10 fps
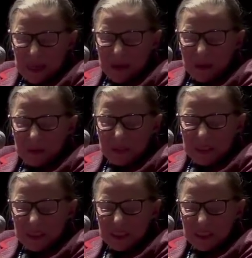our
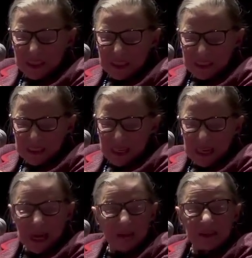vintage is to
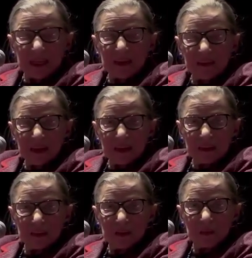get out there
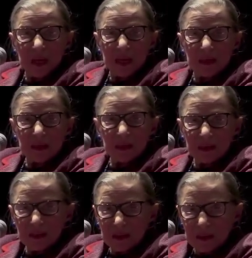and to make
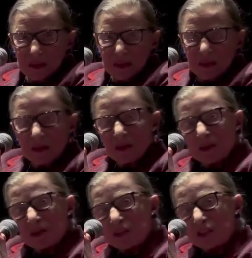
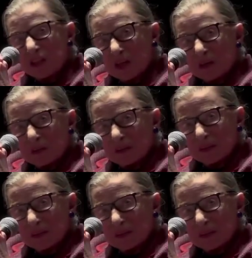a good show.